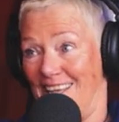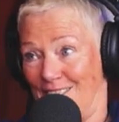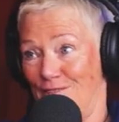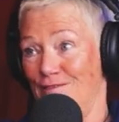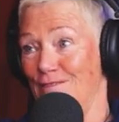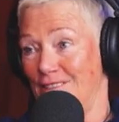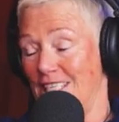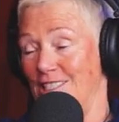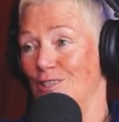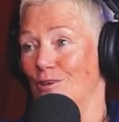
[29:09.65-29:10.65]
as a
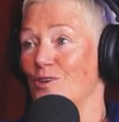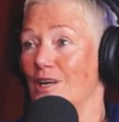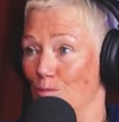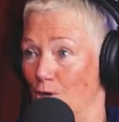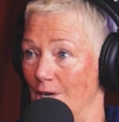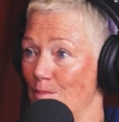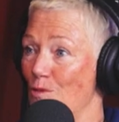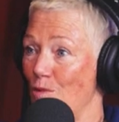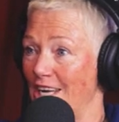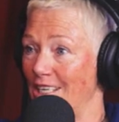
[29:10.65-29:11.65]
15 year old, I'm wearing
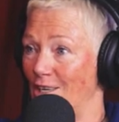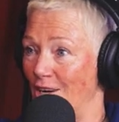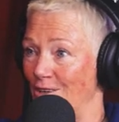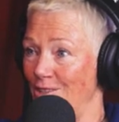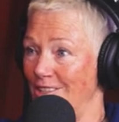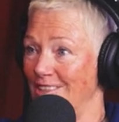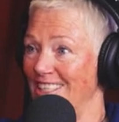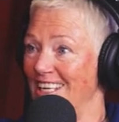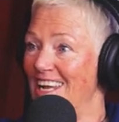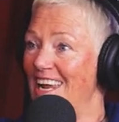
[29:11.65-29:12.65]
my white coat.
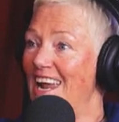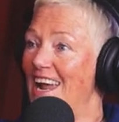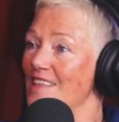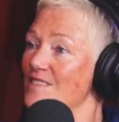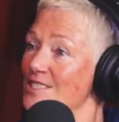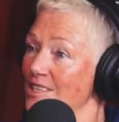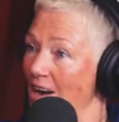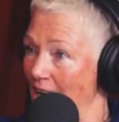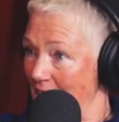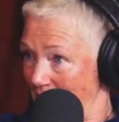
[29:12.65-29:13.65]
Yep. And this
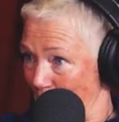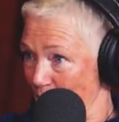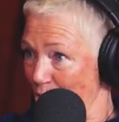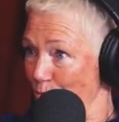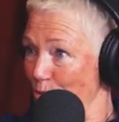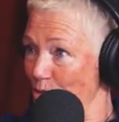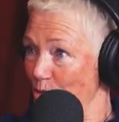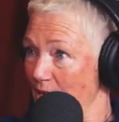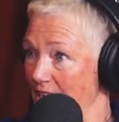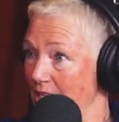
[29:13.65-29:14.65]
guy comes
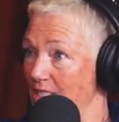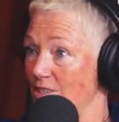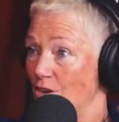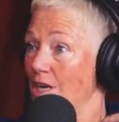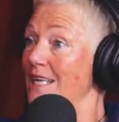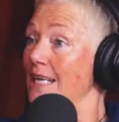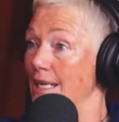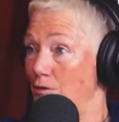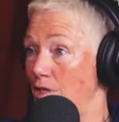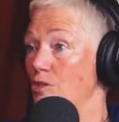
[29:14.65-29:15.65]
towards me and he's got a
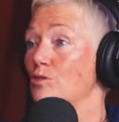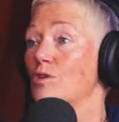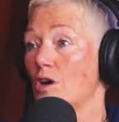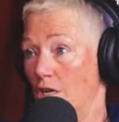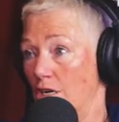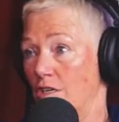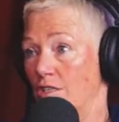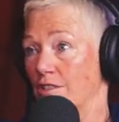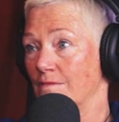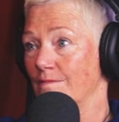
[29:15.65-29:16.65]
clerical collar
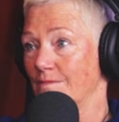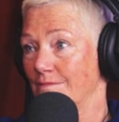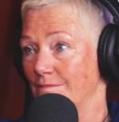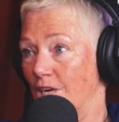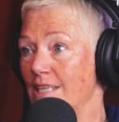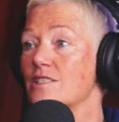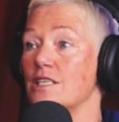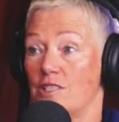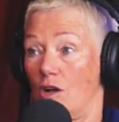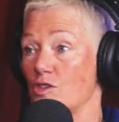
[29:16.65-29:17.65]
on. Right? So
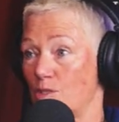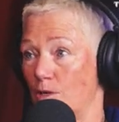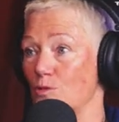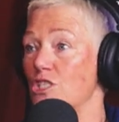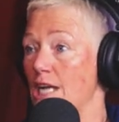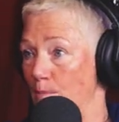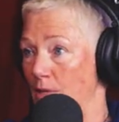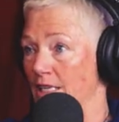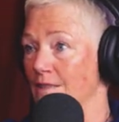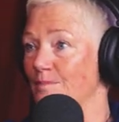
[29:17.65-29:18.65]
he's a hospital
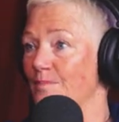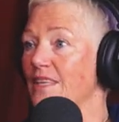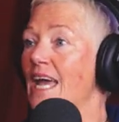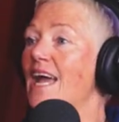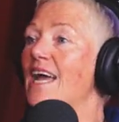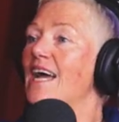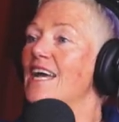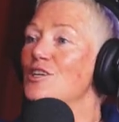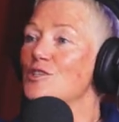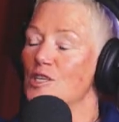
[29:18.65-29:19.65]
chaplain. Yep. Yep.
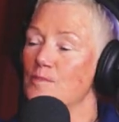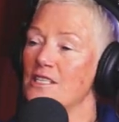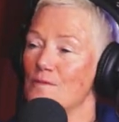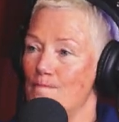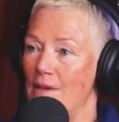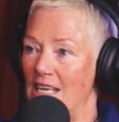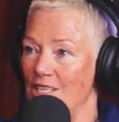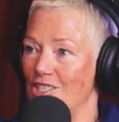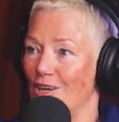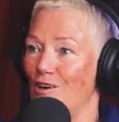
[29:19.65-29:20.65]
He used to be the
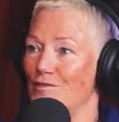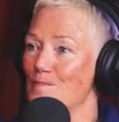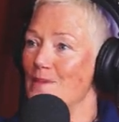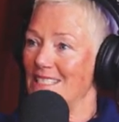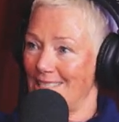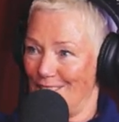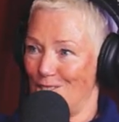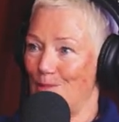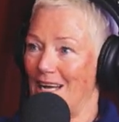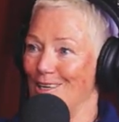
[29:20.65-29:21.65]
manager of the
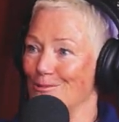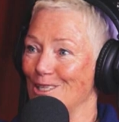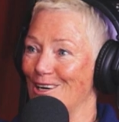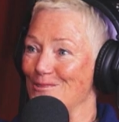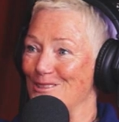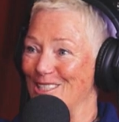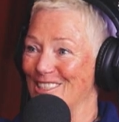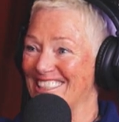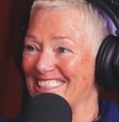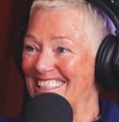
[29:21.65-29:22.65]
massage parlor where I
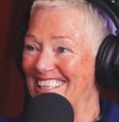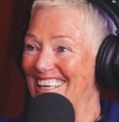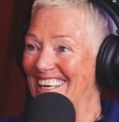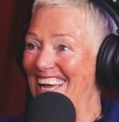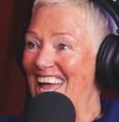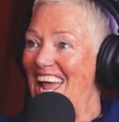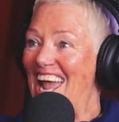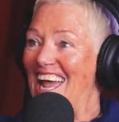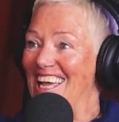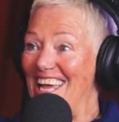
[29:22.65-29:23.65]
worked.
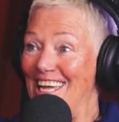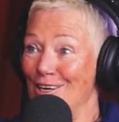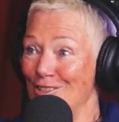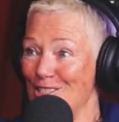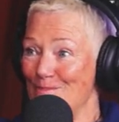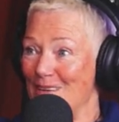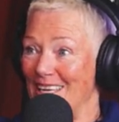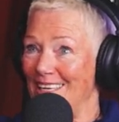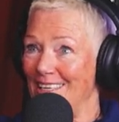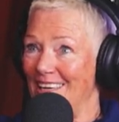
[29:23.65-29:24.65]
And he looked at
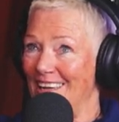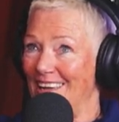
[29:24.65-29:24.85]
me